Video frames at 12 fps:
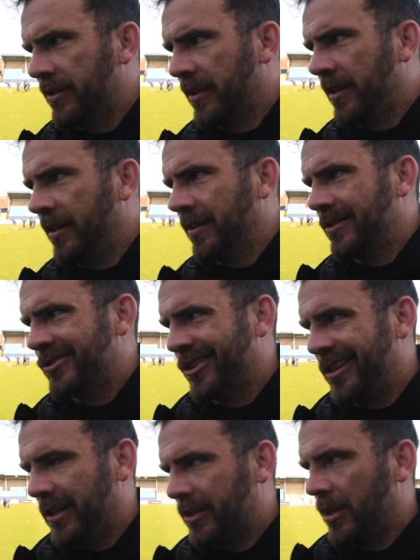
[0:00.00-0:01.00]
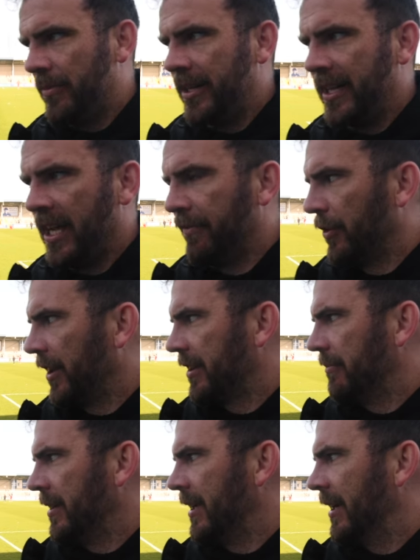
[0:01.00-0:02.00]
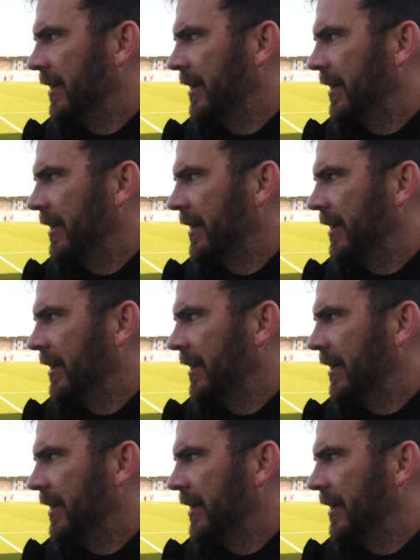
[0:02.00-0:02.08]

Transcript: kind of trying to accommodate everyone at the minute.